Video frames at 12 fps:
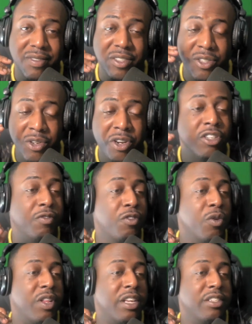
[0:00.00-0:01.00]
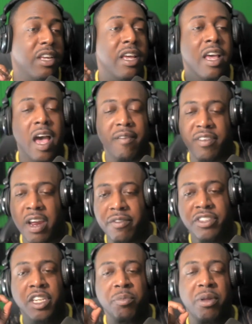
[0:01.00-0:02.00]
In two years of doing this, I've
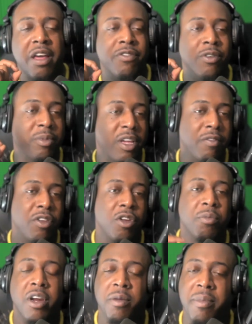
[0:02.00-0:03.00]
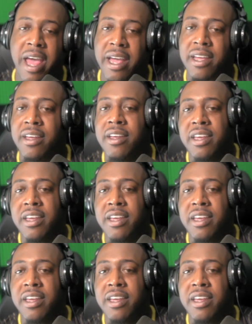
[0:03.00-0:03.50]
never seen a platform give you your money back